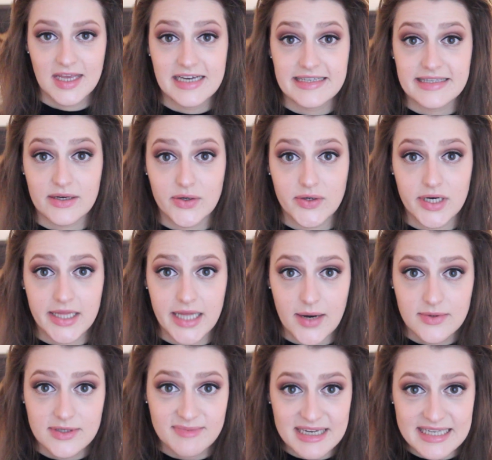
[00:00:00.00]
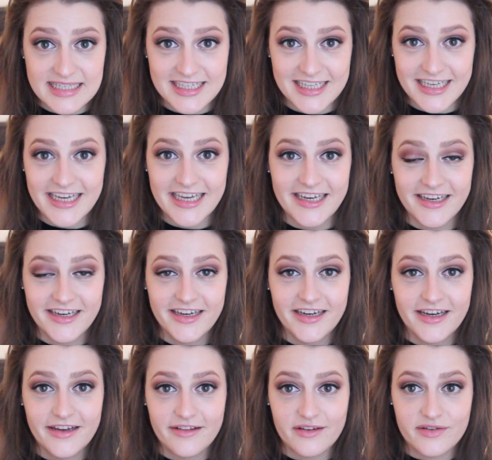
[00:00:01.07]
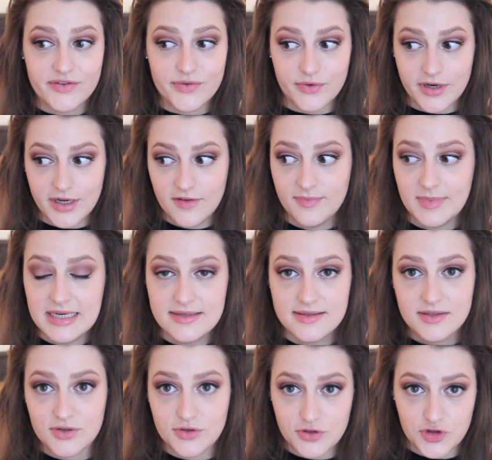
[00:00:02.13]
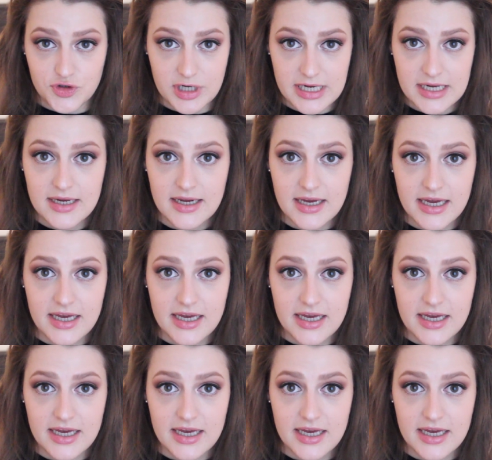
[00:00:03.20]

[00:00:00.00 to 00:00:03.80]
So that was basically the story of my surgery.